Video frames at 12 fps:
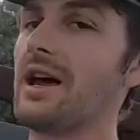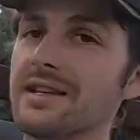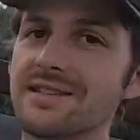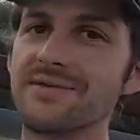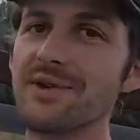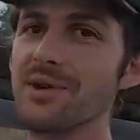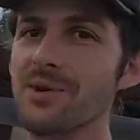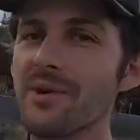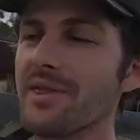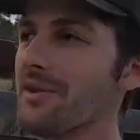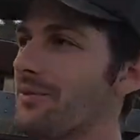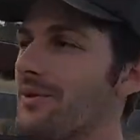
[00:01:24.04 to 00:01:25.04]
Nice view
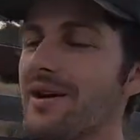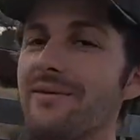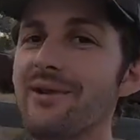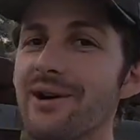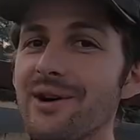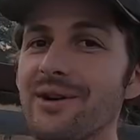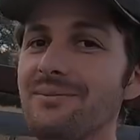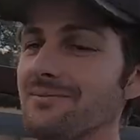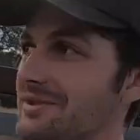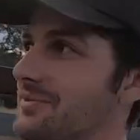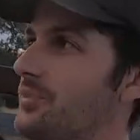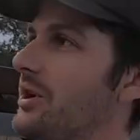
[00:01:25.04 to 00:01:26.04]
with the river,
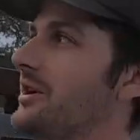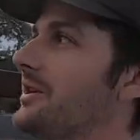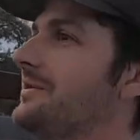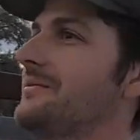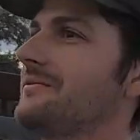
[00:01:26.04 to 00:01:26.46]
pretty.